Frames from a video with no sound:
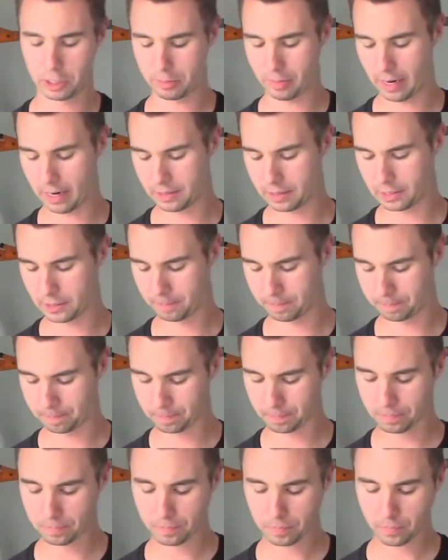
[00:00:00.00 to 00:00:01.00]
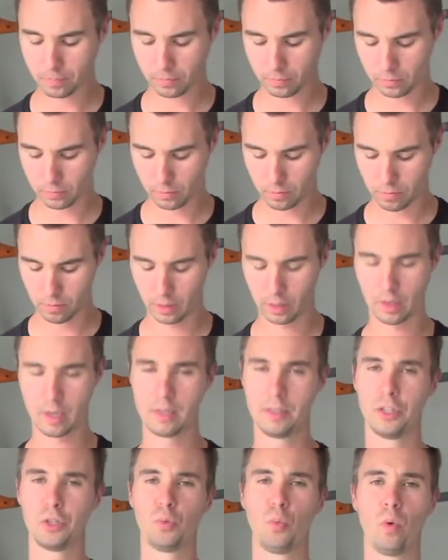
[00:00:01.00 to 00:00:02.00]
press, because
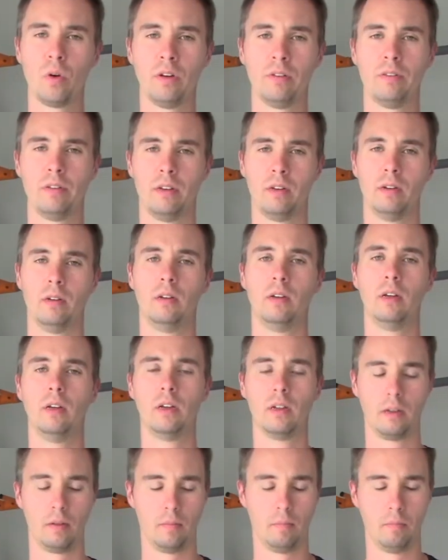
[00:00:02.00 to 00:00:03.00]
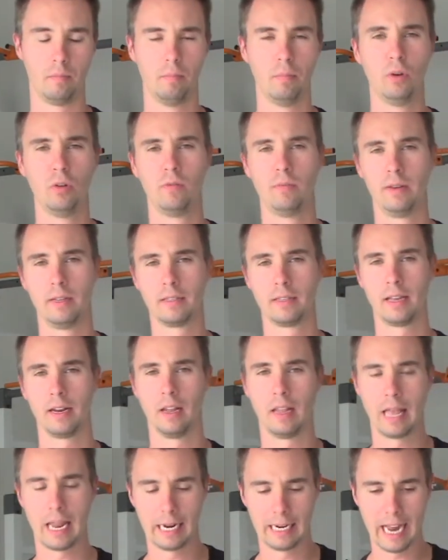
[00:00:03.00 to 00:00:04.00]
that's one of the movements that a
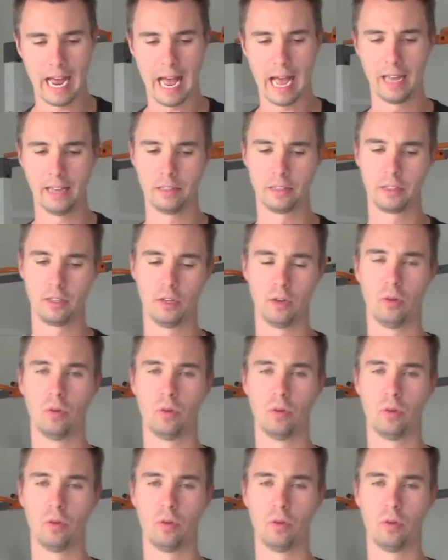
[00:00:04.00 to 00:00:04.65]
lot of guys,